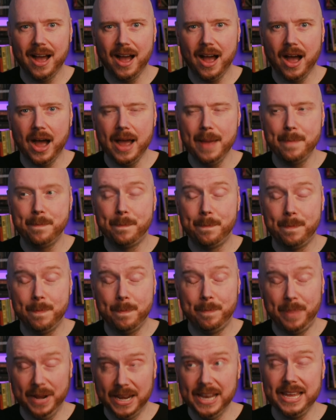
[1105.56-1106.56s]
I
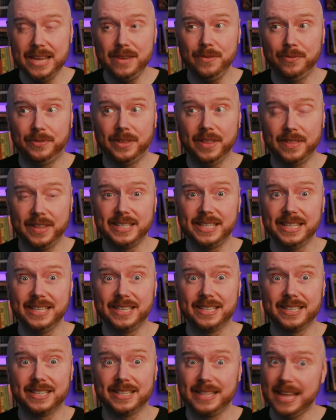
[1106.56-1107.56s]
believe that this is
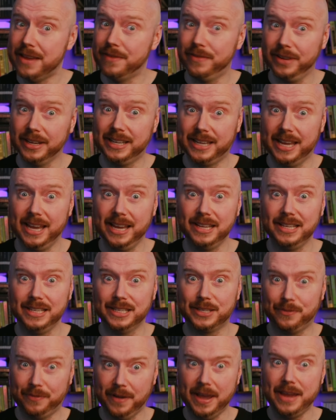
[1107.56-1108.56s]
Stephen
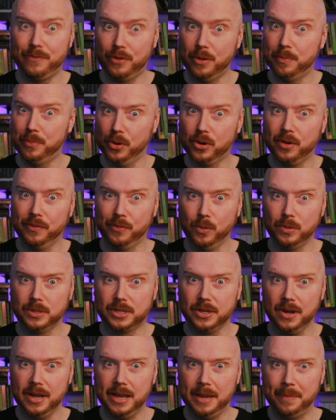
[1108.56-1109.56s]
King's favourite book of all
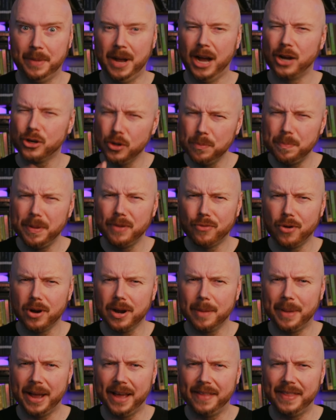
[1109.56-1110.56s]
time. I could be wrong
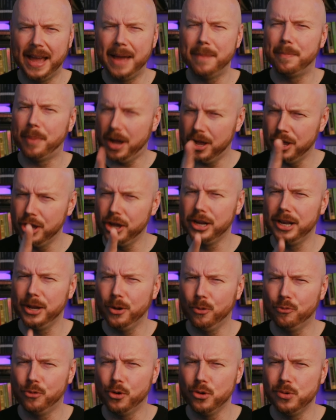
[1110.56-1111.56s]
about that, but I heard a
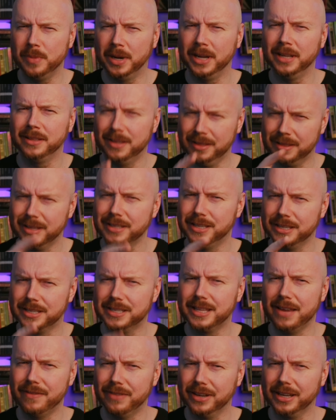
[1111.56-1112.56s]
little rumour that this is
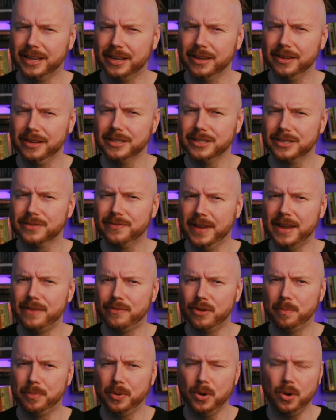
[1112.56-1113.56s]
Stephen King's
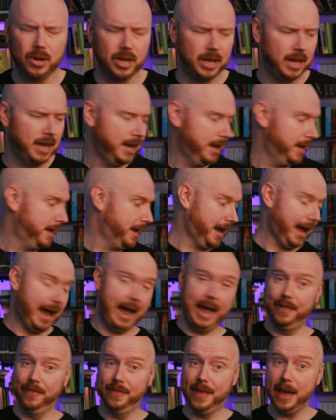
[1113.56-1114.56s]
favourite book.
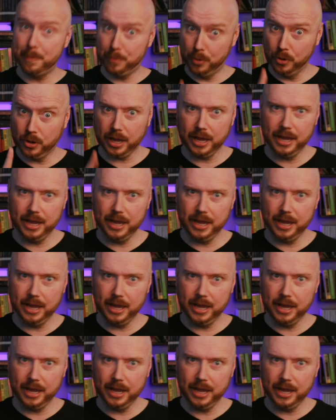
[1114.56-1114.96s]
And that book